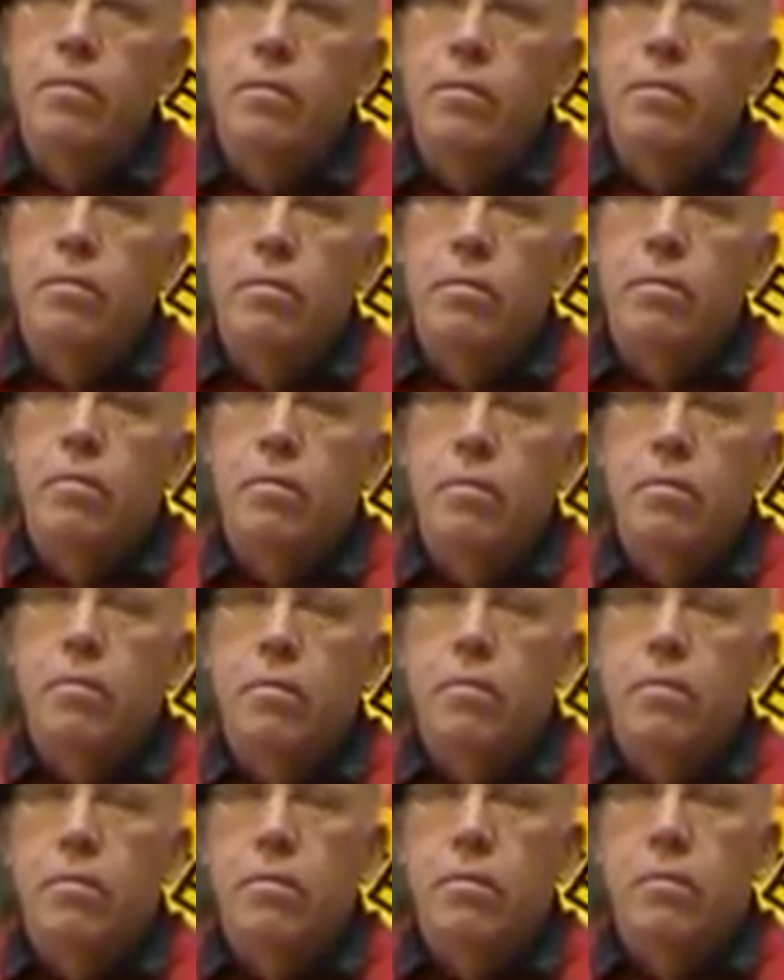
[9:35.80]

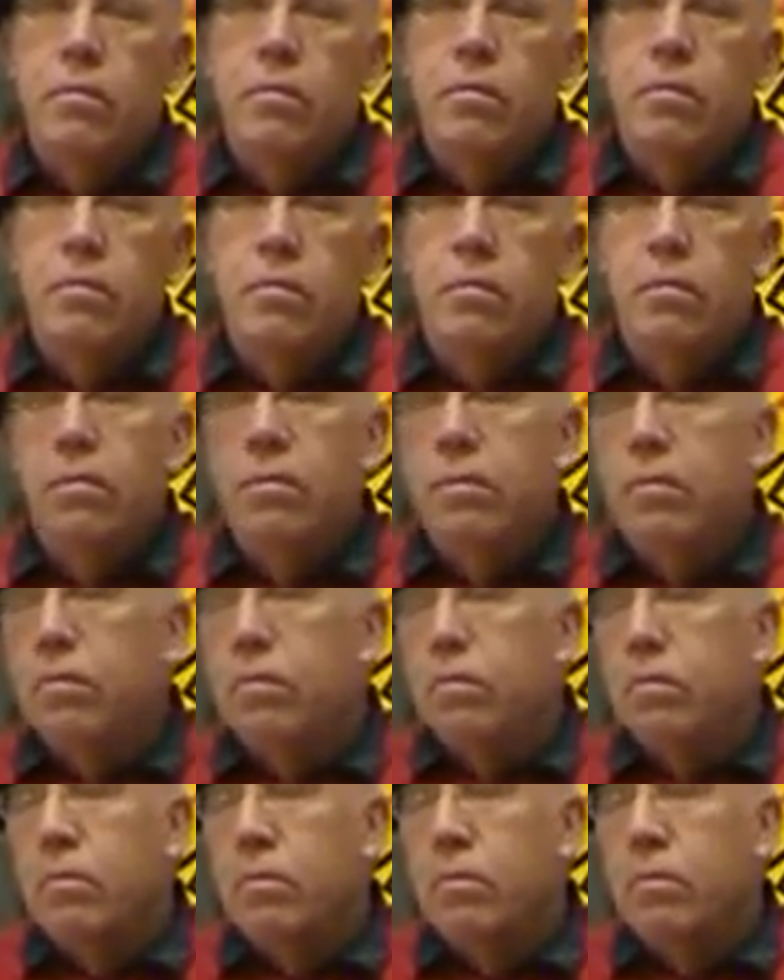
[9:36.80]

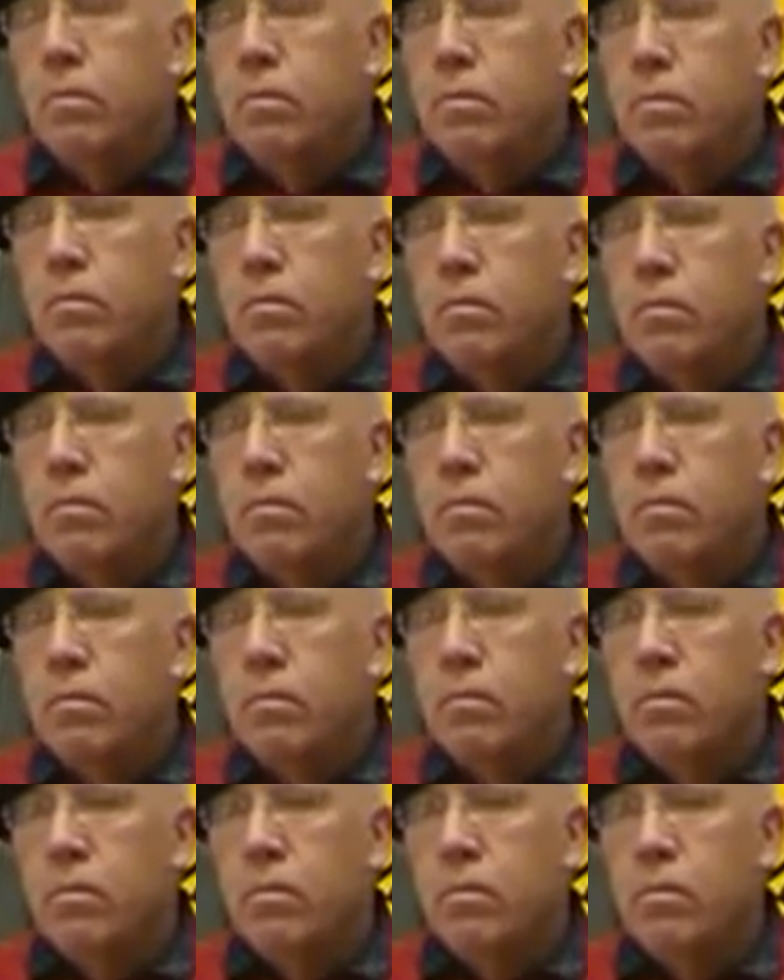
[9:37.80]

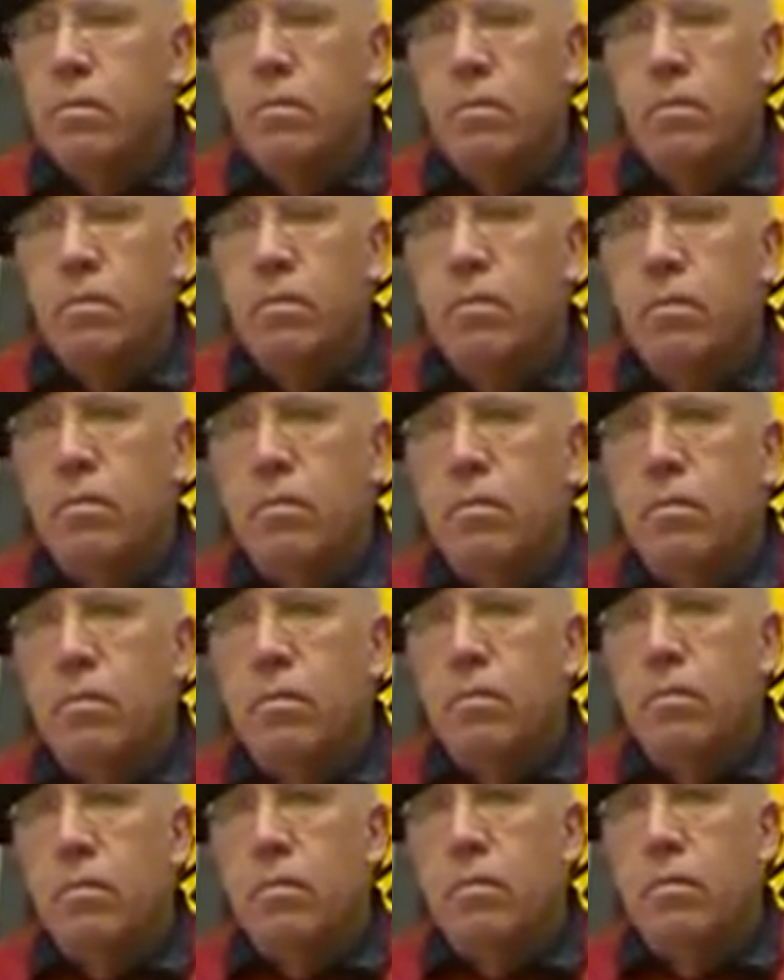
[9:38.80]

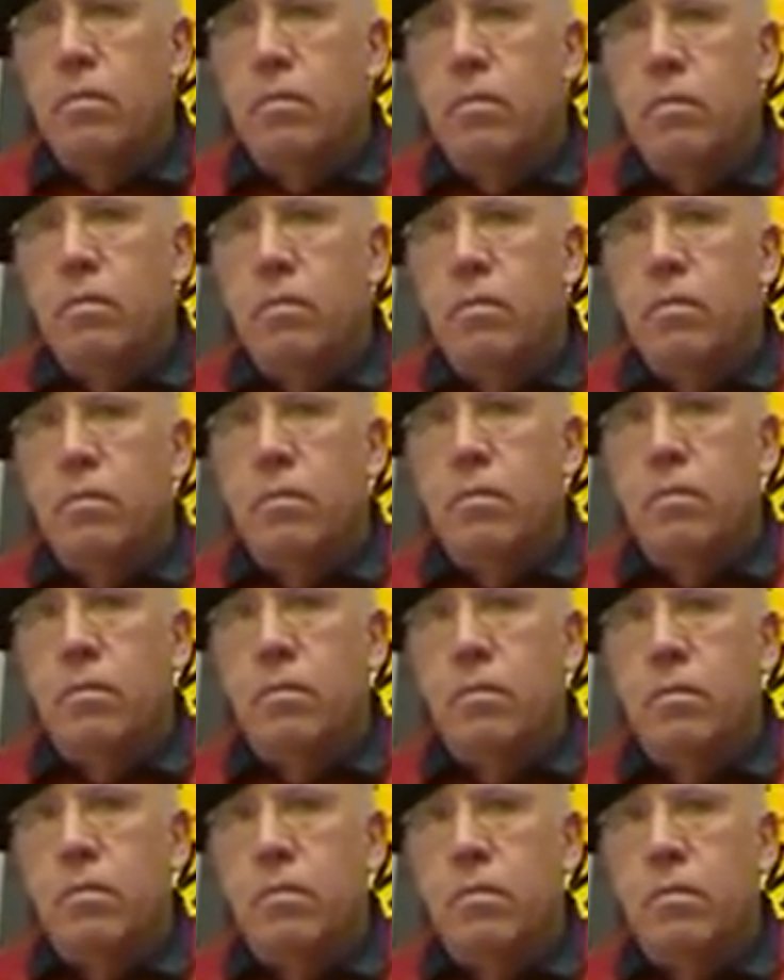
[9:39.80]

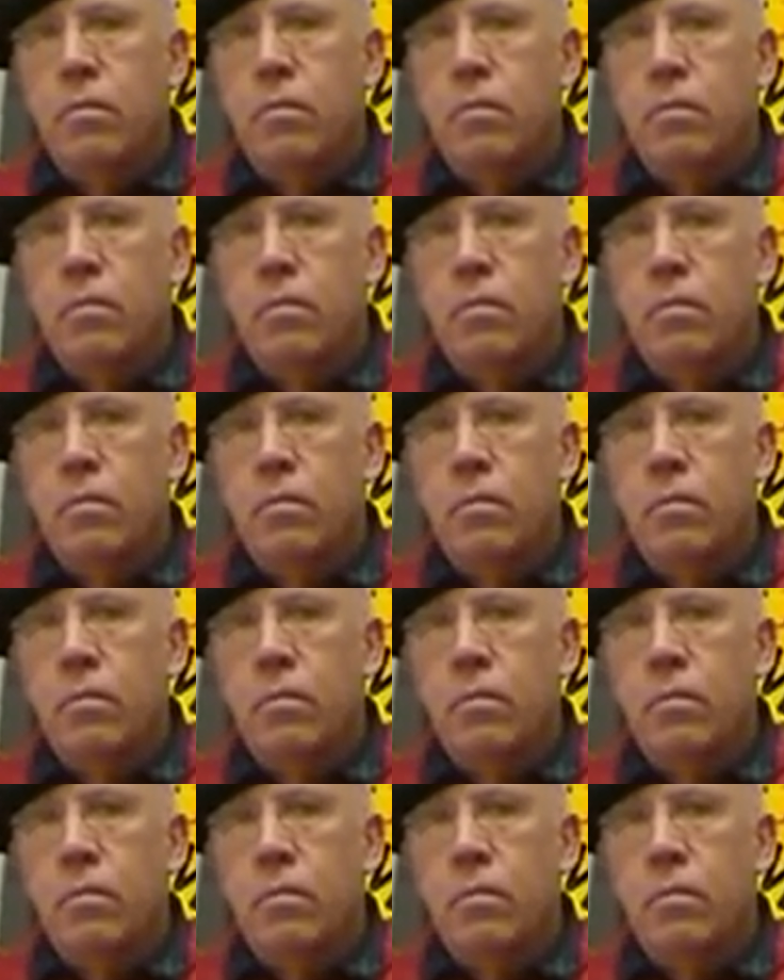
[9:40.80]
This person isn't speaking.